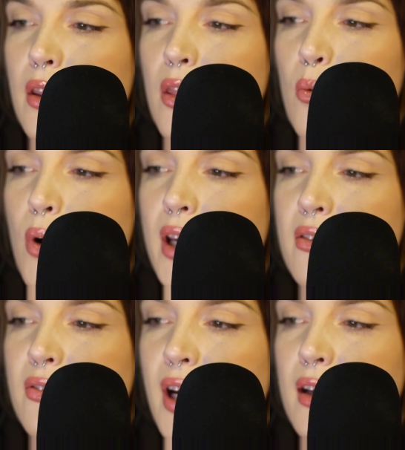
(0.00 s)
The
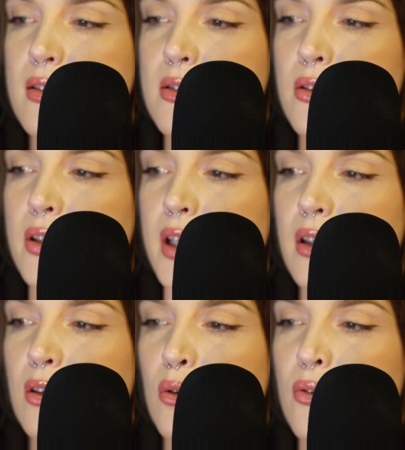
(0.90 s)
wife answered in
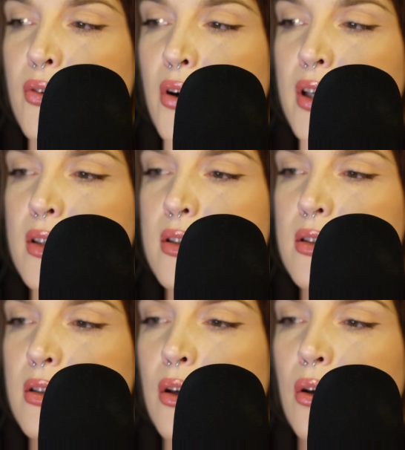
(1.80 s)
a low voice,